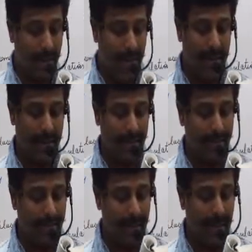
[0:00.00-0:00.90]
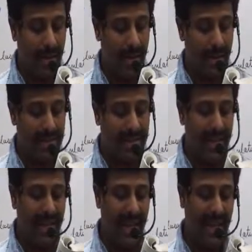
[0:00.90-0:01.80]
and
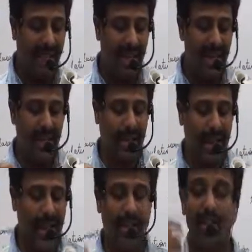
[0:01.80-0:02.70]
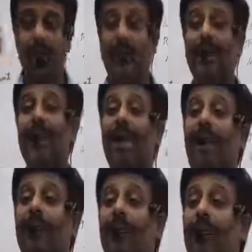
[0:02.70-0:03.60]
select every kth unit
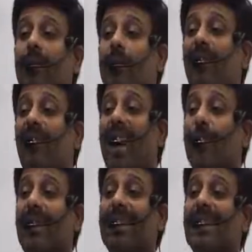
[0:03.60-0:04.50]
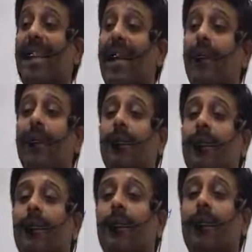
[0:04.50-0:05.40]
thereafter. So 5 plus 8,
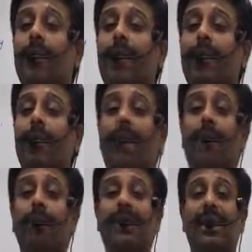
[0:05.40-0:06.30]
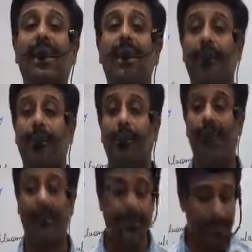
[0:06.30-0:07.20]
13. 13 plus 8,
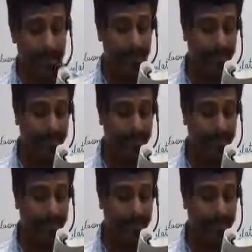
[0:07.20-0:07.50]
21.